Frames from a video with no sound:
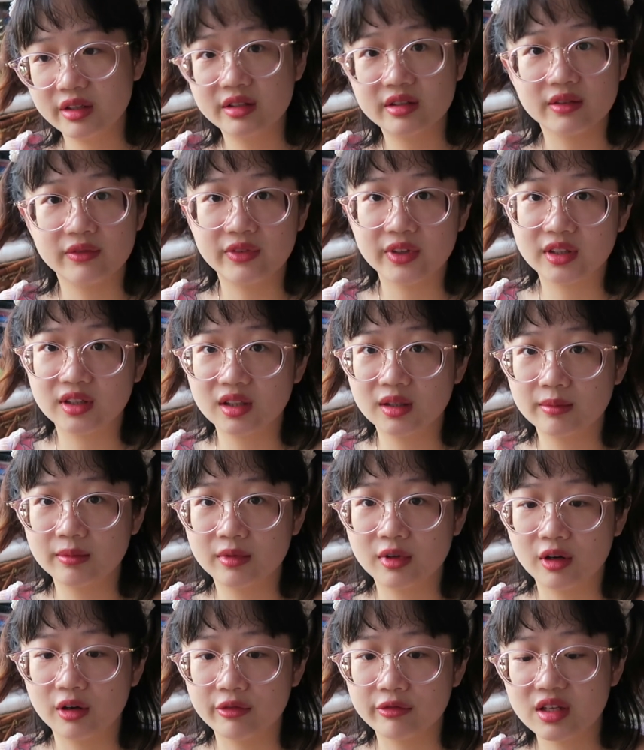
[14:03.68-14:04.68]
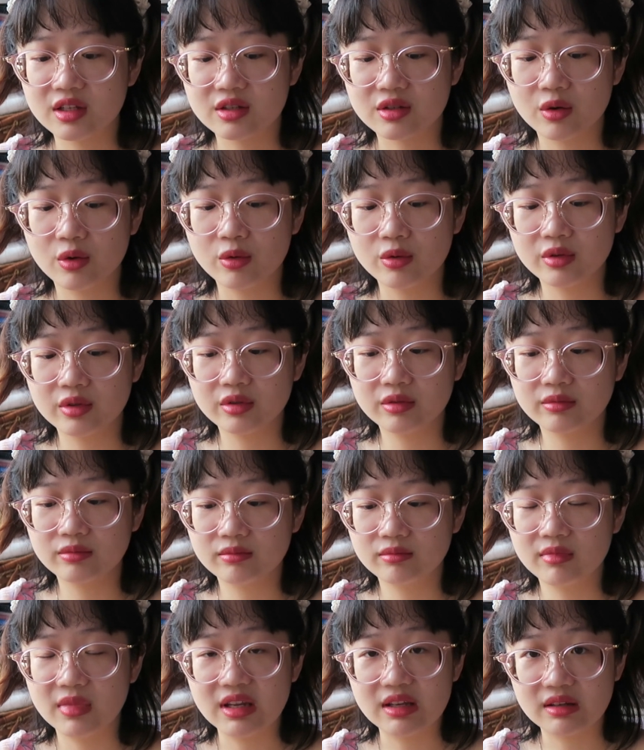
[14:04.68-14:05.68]
is a victim of his own
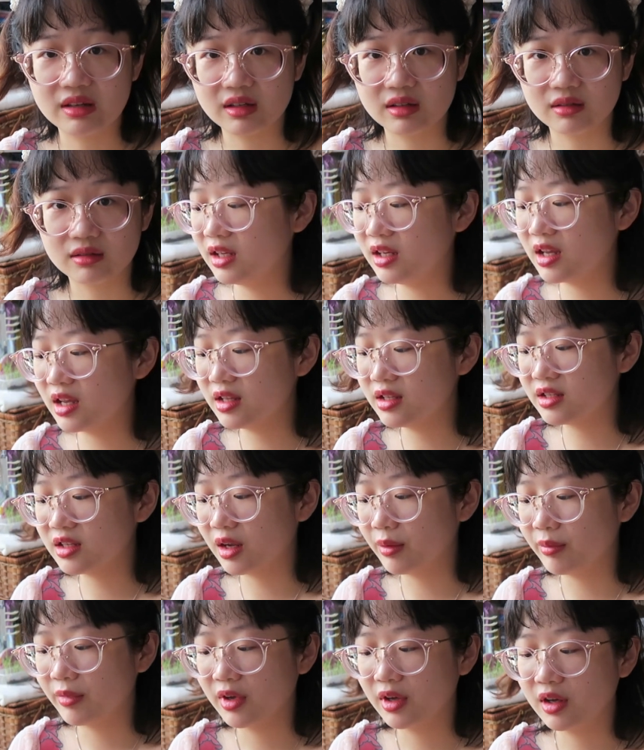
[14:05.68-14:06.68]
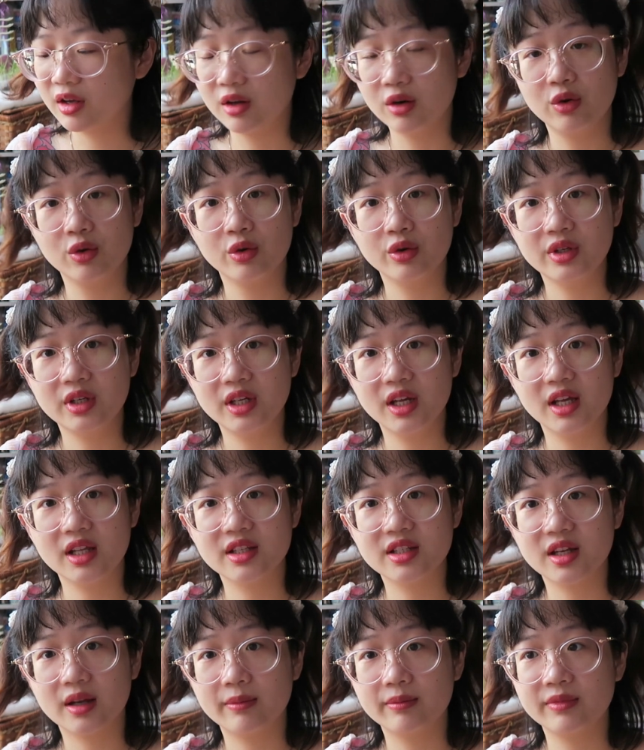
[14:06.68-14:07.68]
making. He ends up alone, he
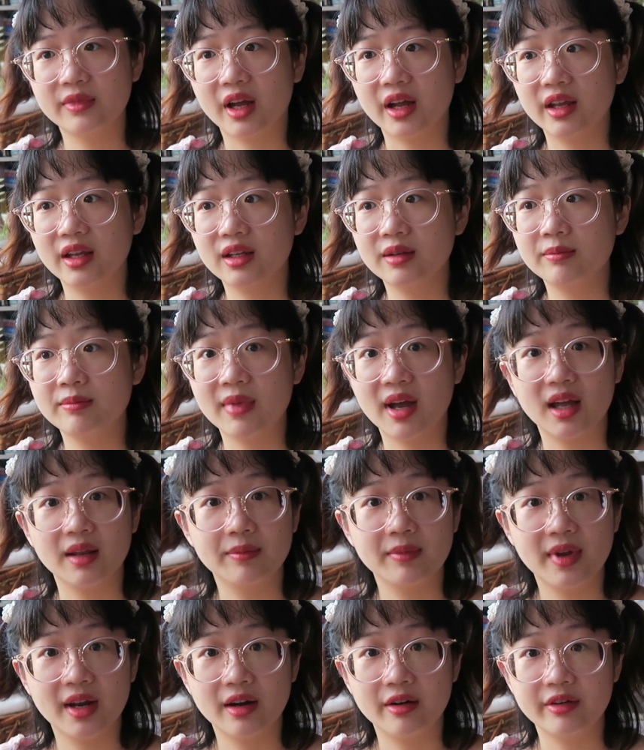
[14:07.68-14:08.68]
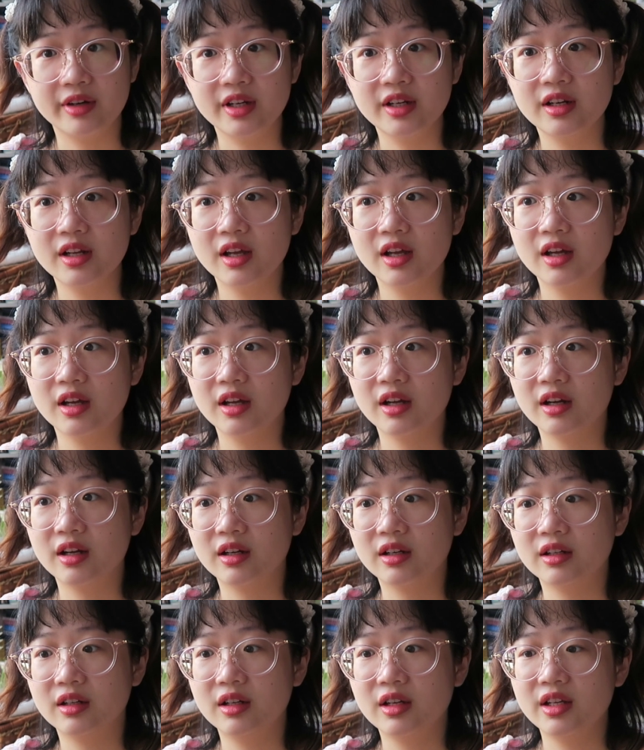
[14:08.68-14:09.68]
ends up dying unmarried.
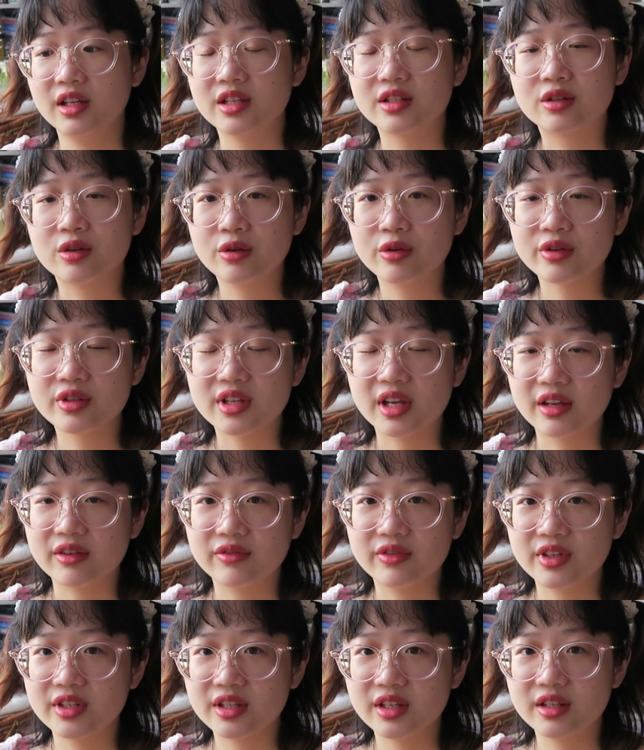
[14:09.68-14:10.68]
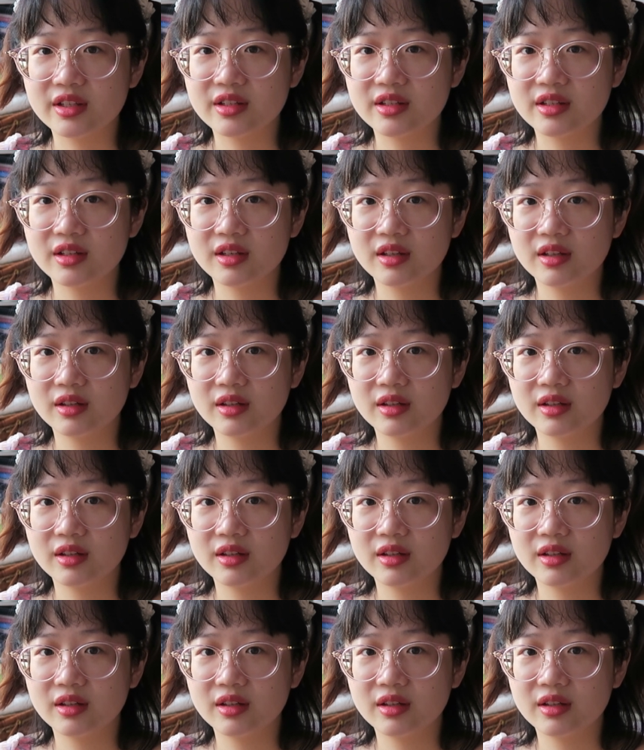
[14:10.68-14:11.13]
His ghost like visits